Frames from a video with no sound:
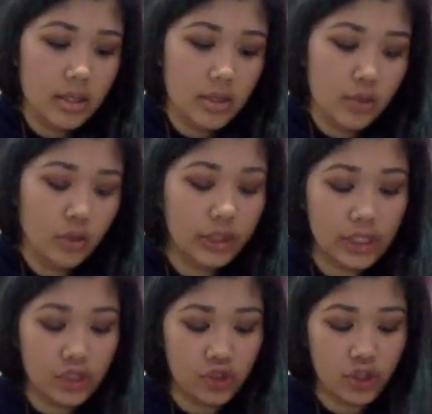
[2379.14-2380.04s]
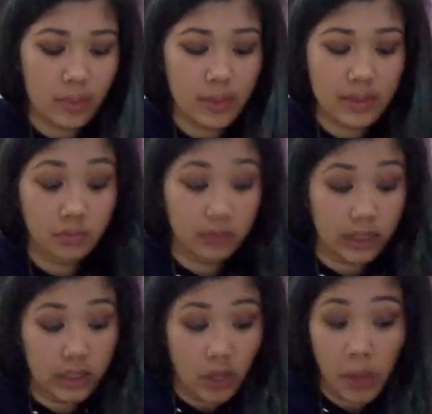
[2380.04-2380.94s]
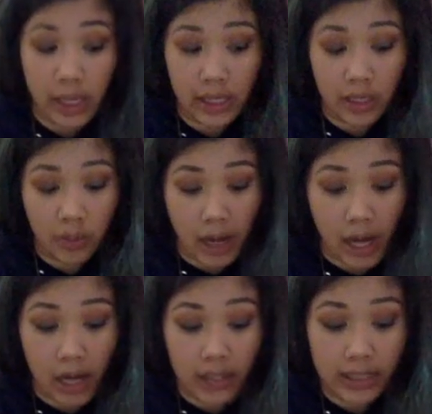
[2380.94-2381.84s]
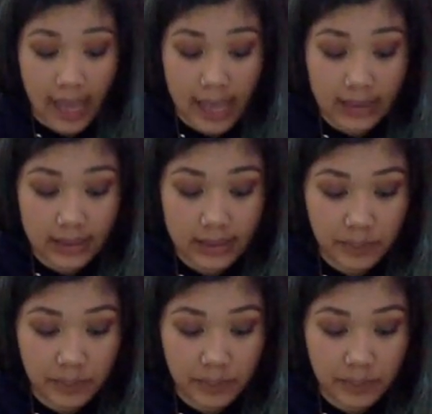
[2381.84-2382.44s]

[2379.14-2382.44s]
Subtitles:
relationship isn't really going anywhere yet.